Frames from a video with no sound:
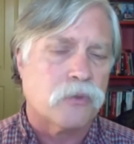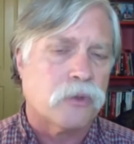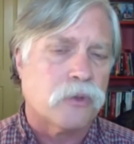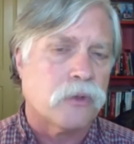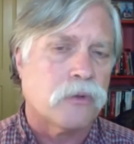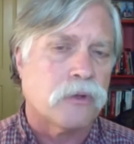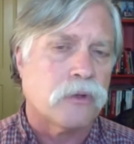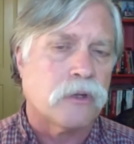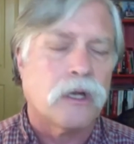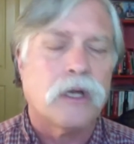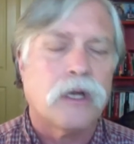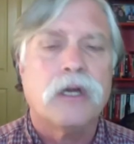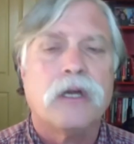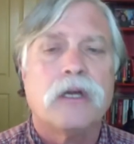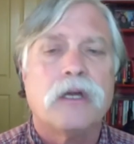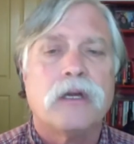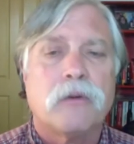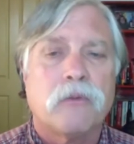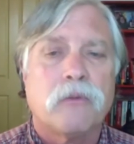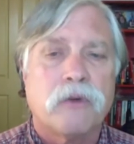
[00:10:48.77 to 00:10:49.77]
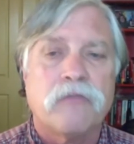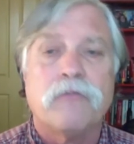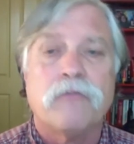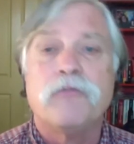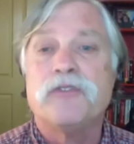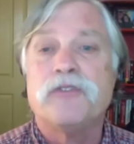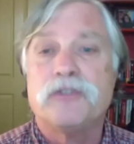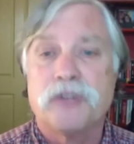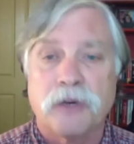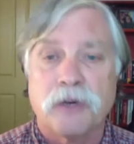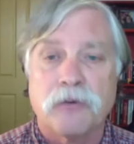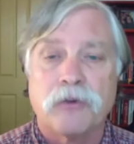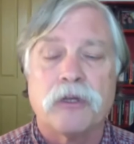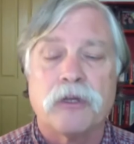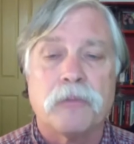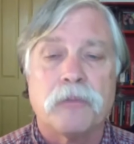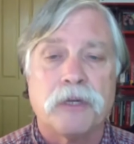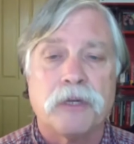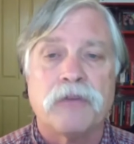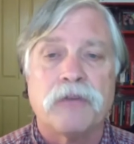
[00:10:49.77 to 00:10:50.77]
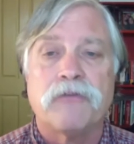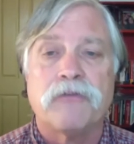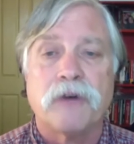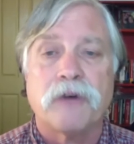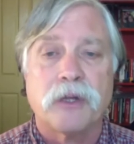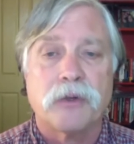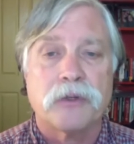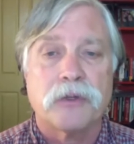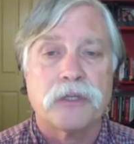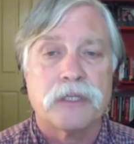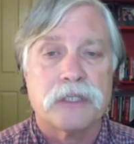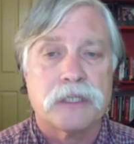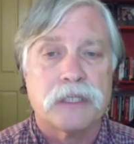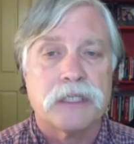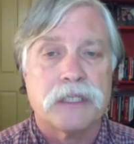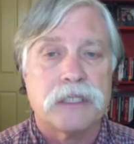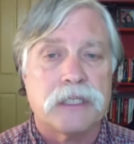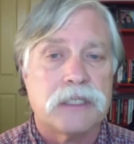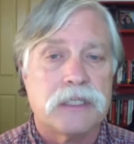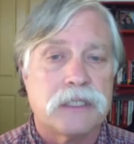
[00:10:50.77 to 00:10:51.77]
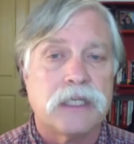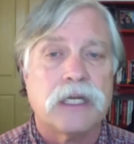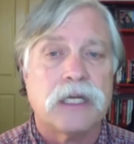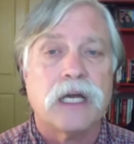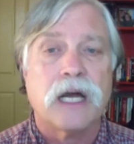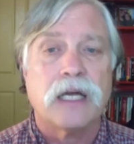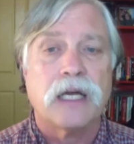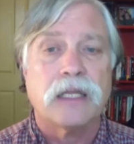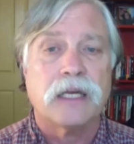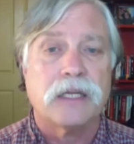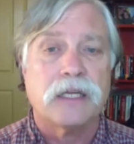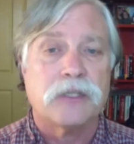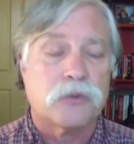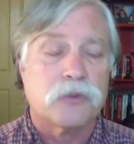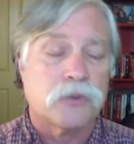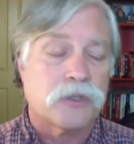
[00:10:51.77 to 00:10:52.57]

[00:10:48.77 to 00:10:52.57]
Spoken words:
We've generally been following the CDC guidelines,